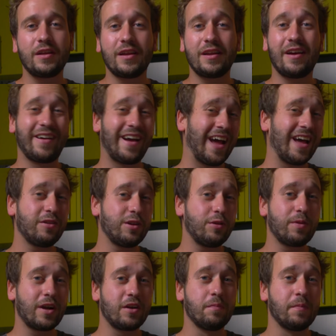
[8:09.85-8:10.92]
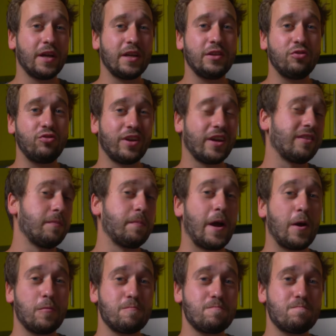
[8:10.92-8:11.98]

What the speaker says: and I highly recommend you check them out.